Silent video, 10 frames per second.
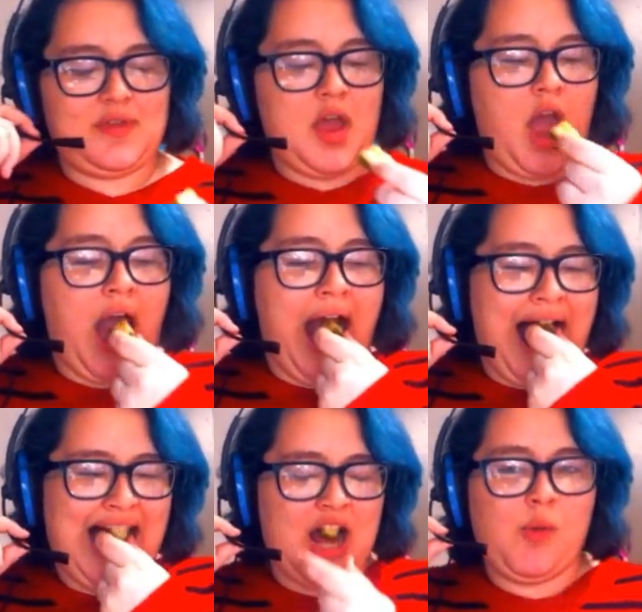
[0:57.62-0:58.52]
Yeah, it's
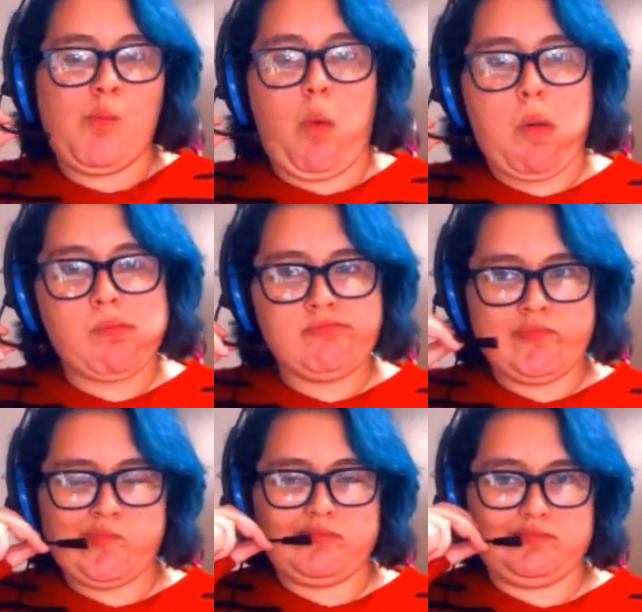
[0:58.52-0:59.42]
good. Pickles are good.
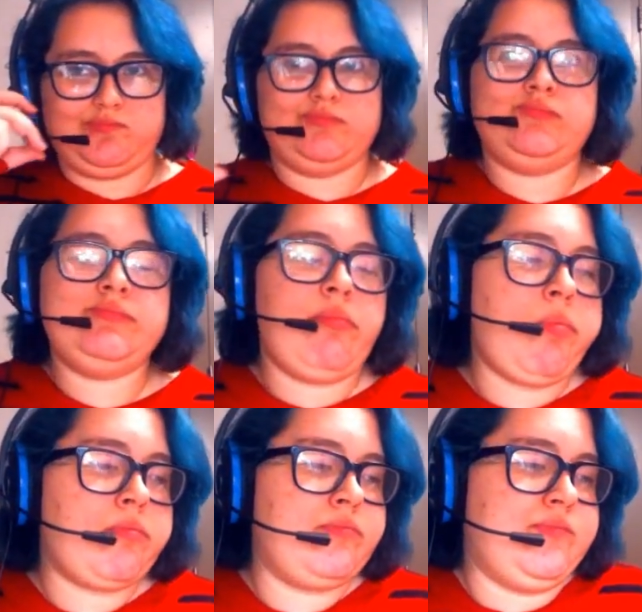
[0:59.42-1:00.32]
Pickles are awesome.